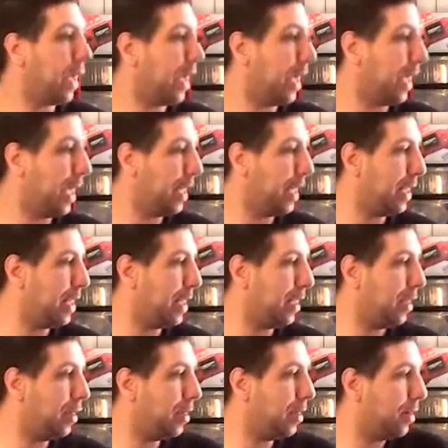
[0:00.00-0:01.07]

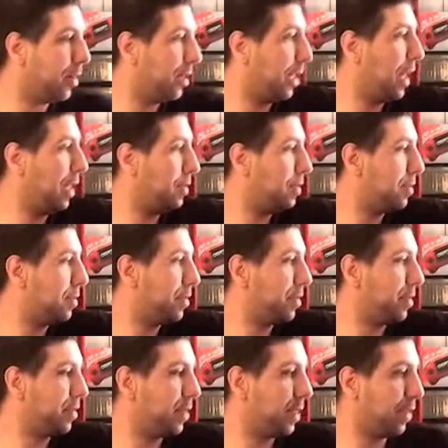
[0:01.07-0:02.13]
And the last
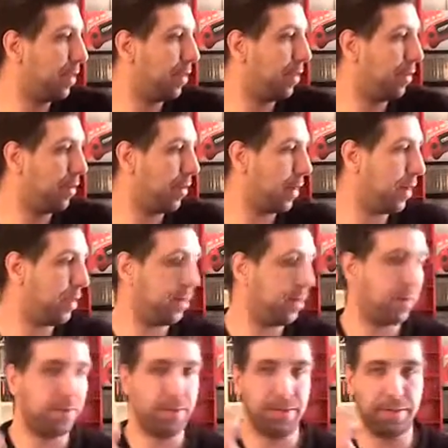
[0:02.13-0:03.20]
thing before I
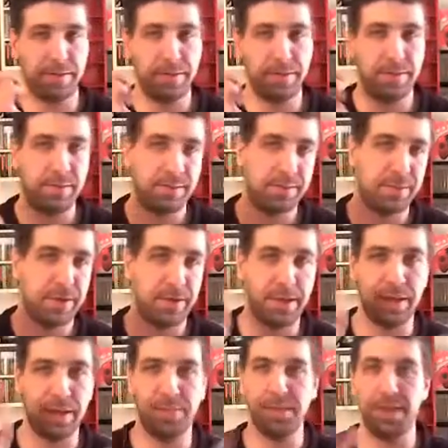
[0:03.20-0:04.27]
do,
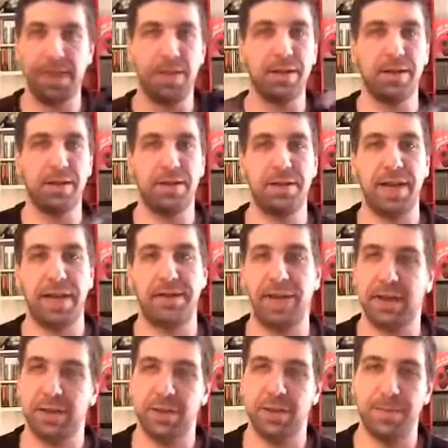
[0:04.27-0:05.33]
I'm just getting a little
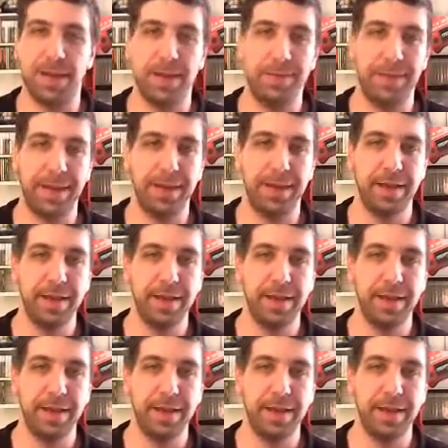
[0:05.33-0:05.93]
sidetracked, don't mind me.